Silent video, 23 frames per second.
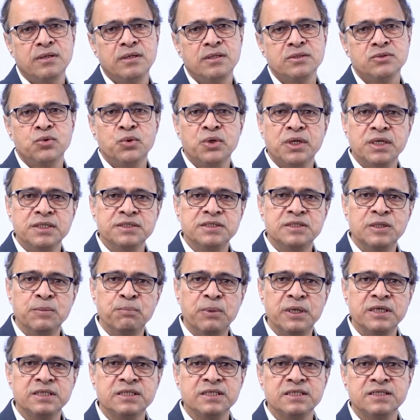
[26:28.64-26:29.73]
So you can
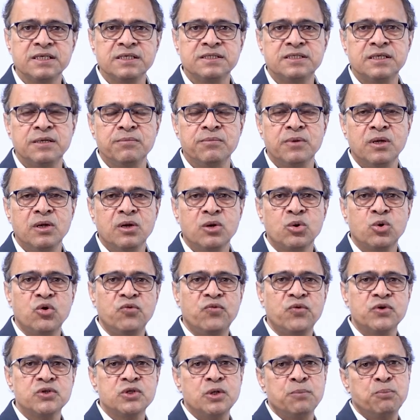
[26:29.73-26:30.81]
simply suggest him, go
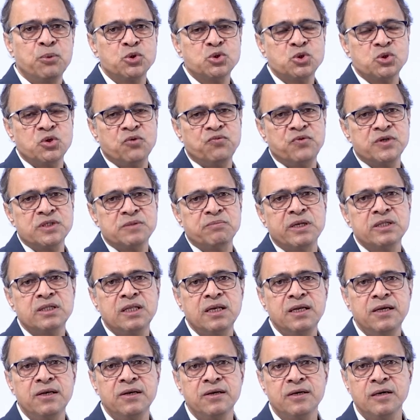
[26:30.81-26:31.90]
for the post office
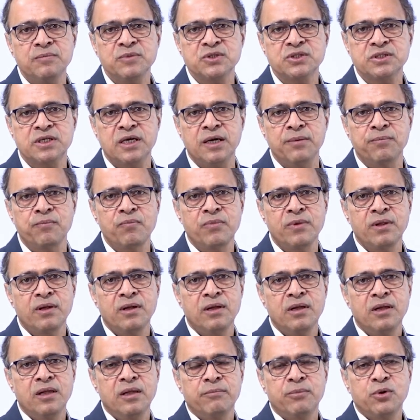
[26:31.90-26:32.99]
monthly income scheme,
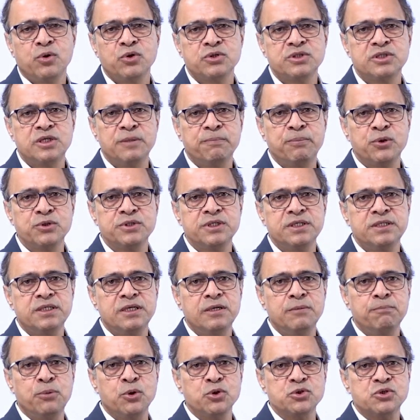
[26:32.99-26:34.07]
because deposit
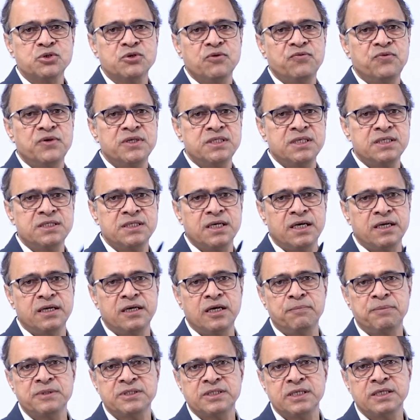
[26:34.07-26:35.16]
in post office is
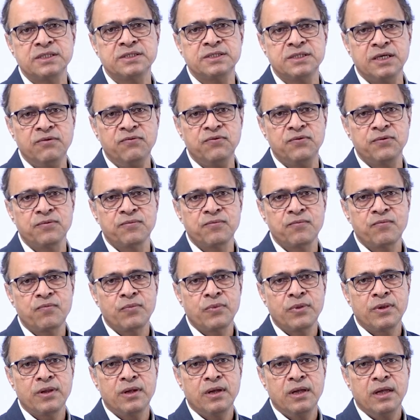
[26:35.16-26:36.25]
100% safe,
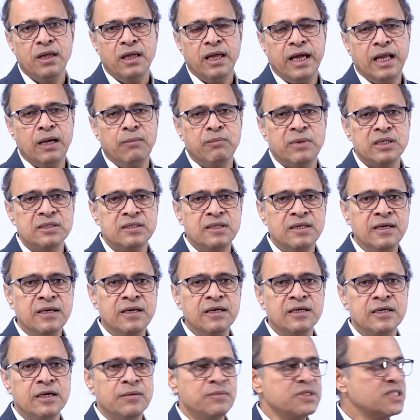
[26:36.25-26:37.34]
and monthly
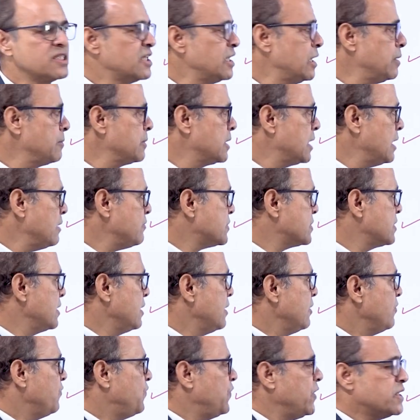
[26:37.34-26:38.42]
income scheme gives
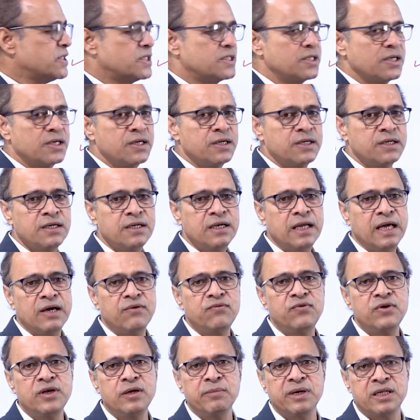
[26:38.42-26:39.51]
fixed return
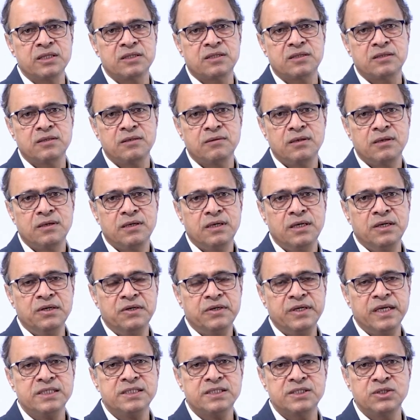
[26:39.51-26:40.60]
every month.
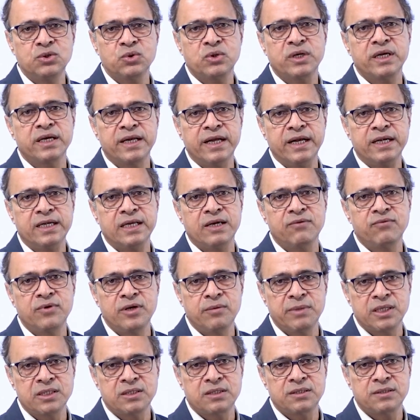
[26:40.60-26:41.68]
Interest you can get every
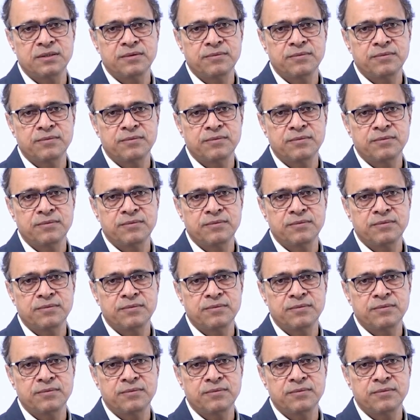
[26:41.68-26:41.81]
month.